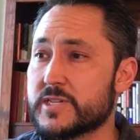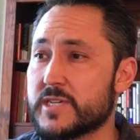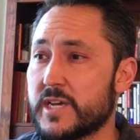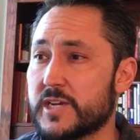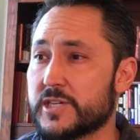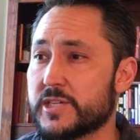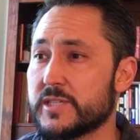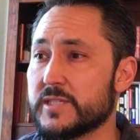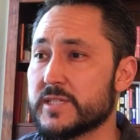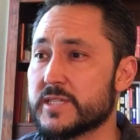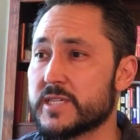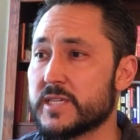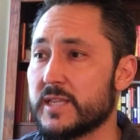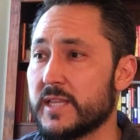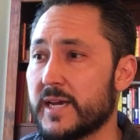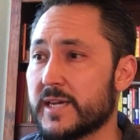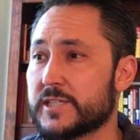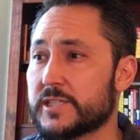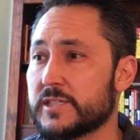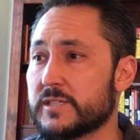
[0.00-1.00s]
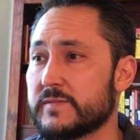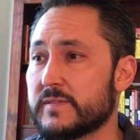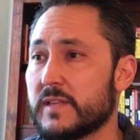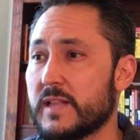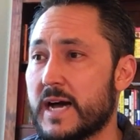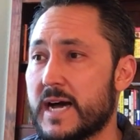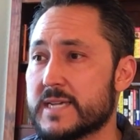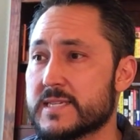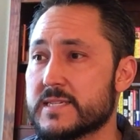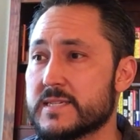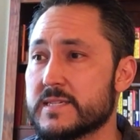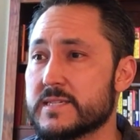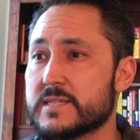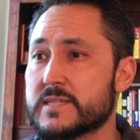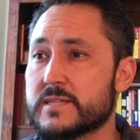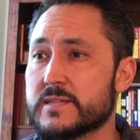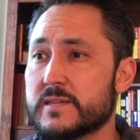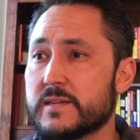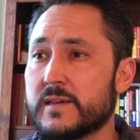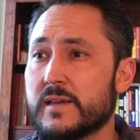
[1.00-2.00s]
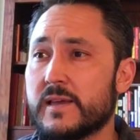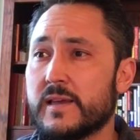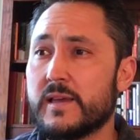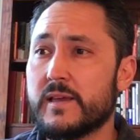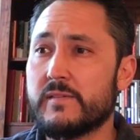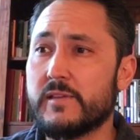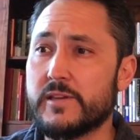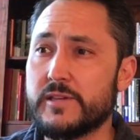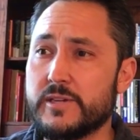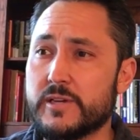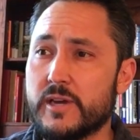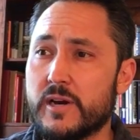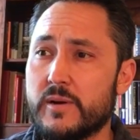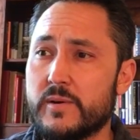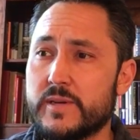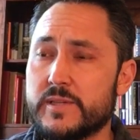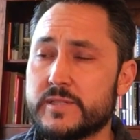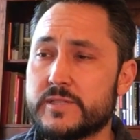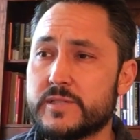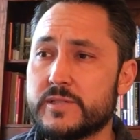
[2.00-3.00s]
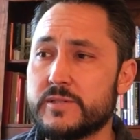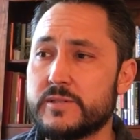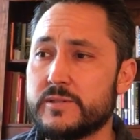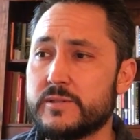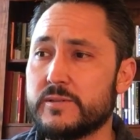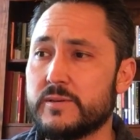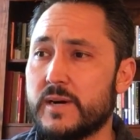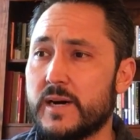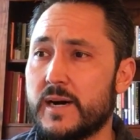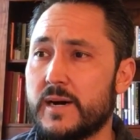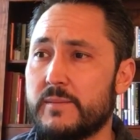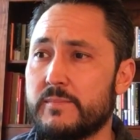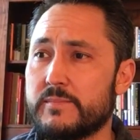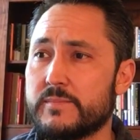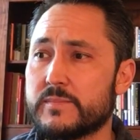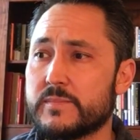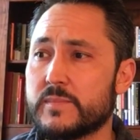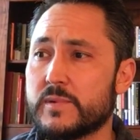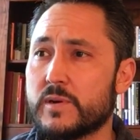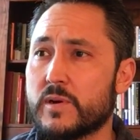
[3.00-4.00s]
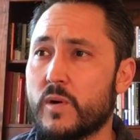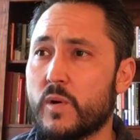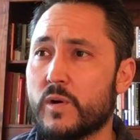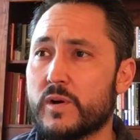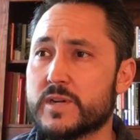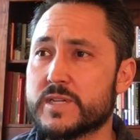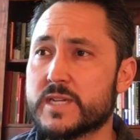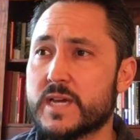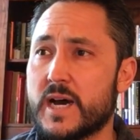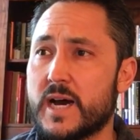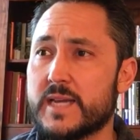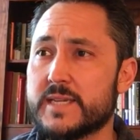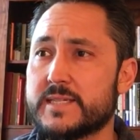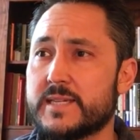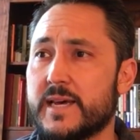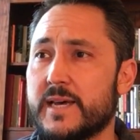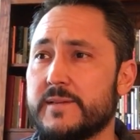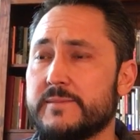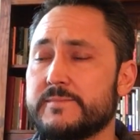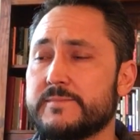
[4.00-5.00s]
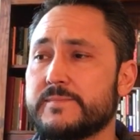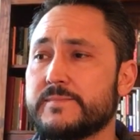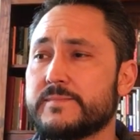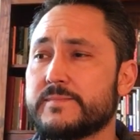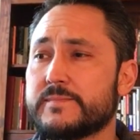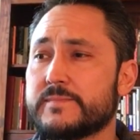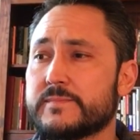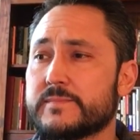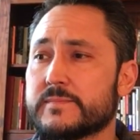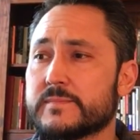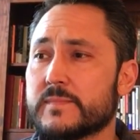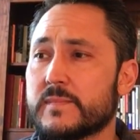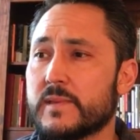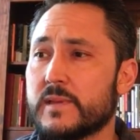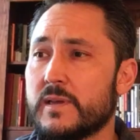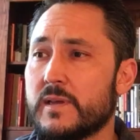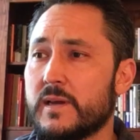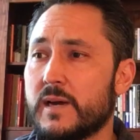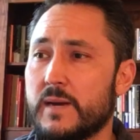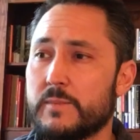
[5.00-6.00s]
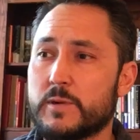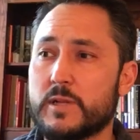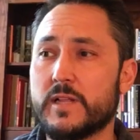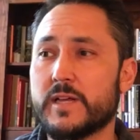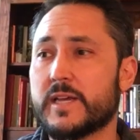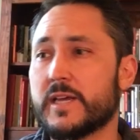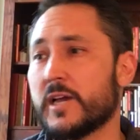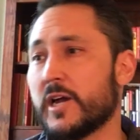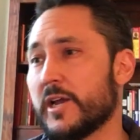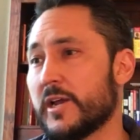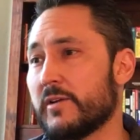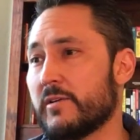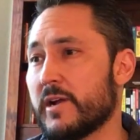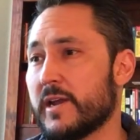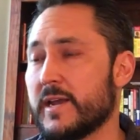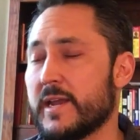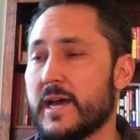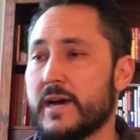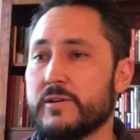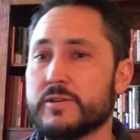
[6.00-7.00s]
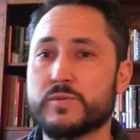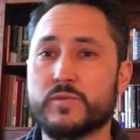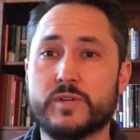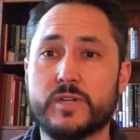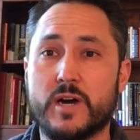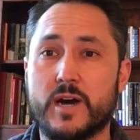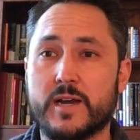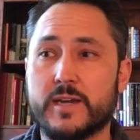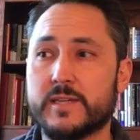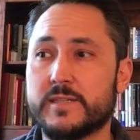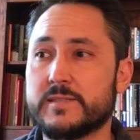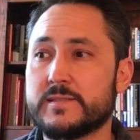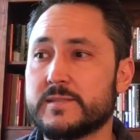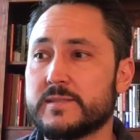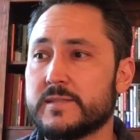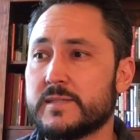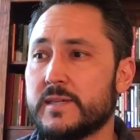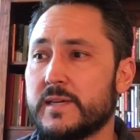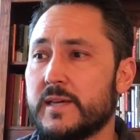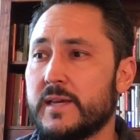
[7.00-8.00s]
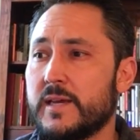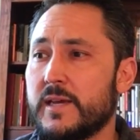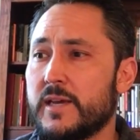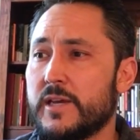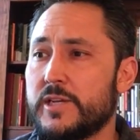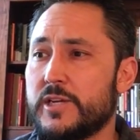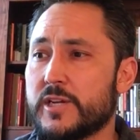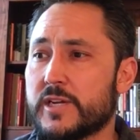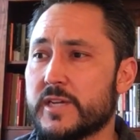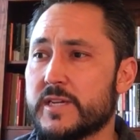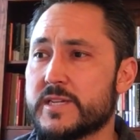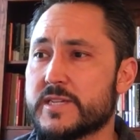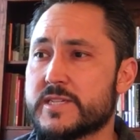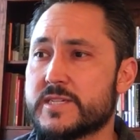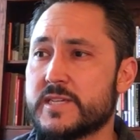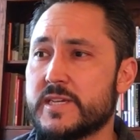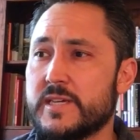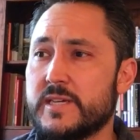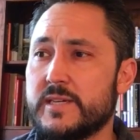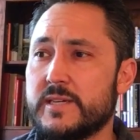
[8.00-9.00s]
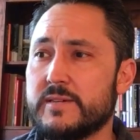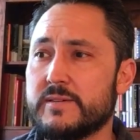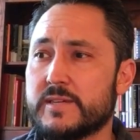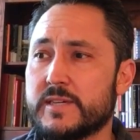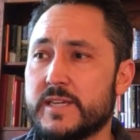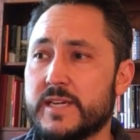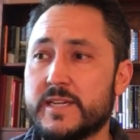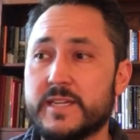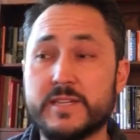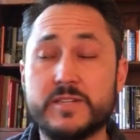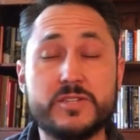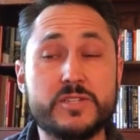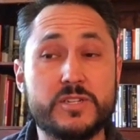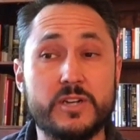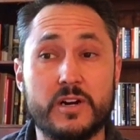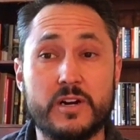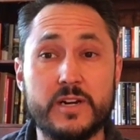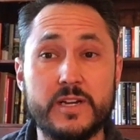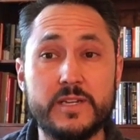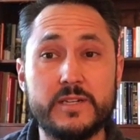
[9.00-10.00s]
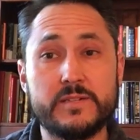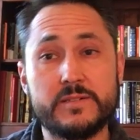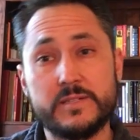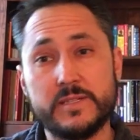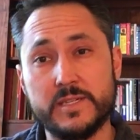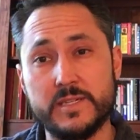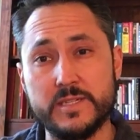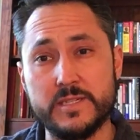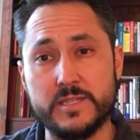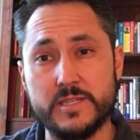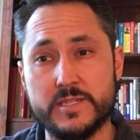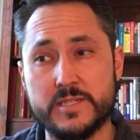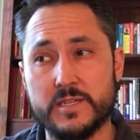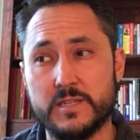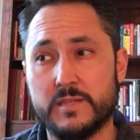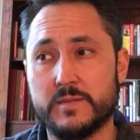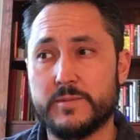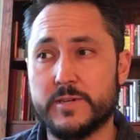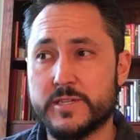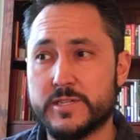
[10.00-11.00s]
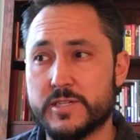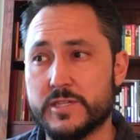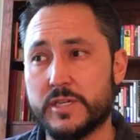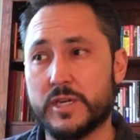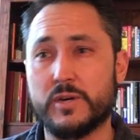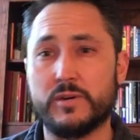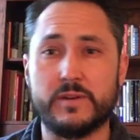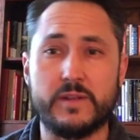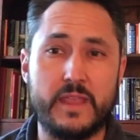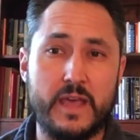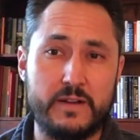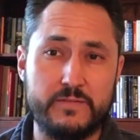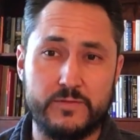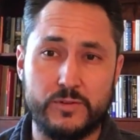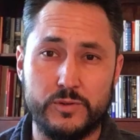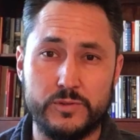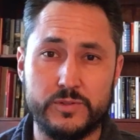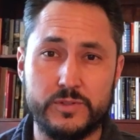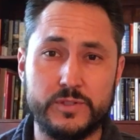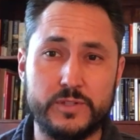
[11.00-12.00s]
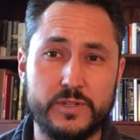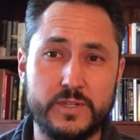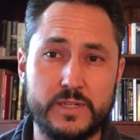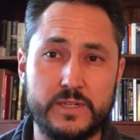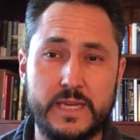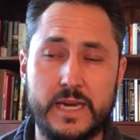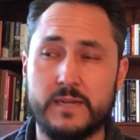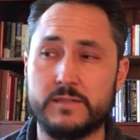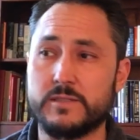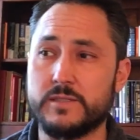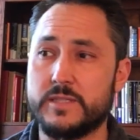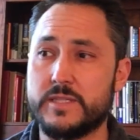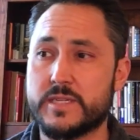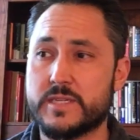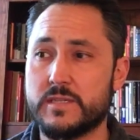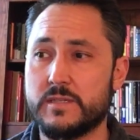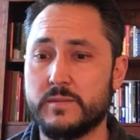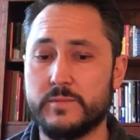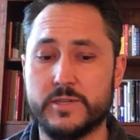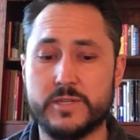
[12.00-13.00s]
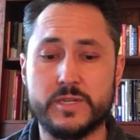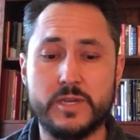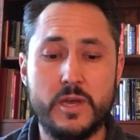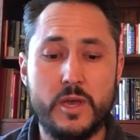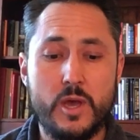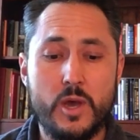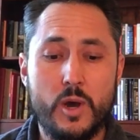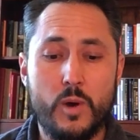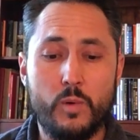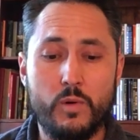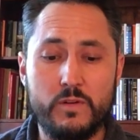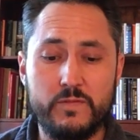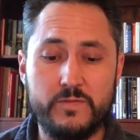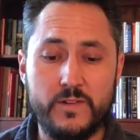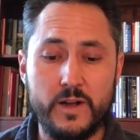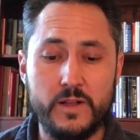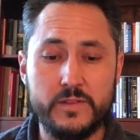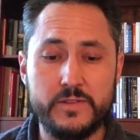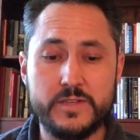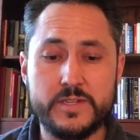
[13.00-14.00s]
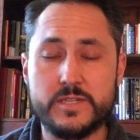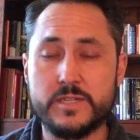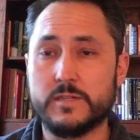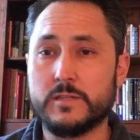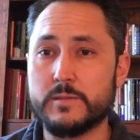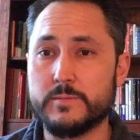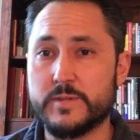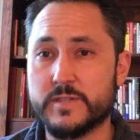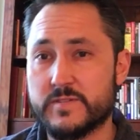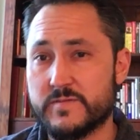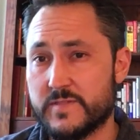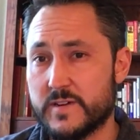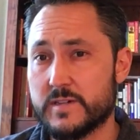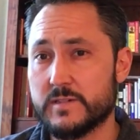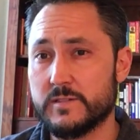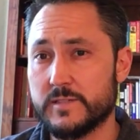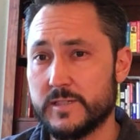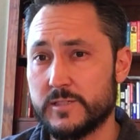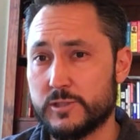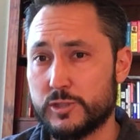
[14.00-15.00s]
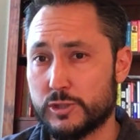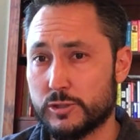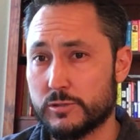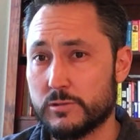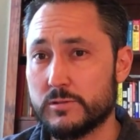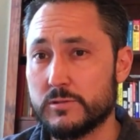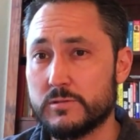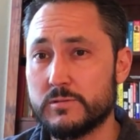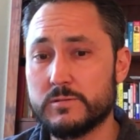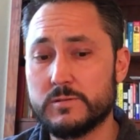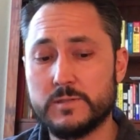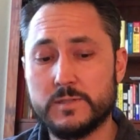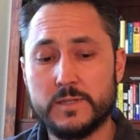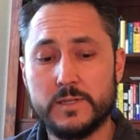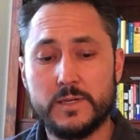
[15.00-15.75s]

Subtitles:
session selection of classes, and you go into course content. I'm clicking on it right now as we're talking. You're going to see getting started is the syllabus, and you go into that folder, you can download the syllabus. We'll follow the syllabus fairly true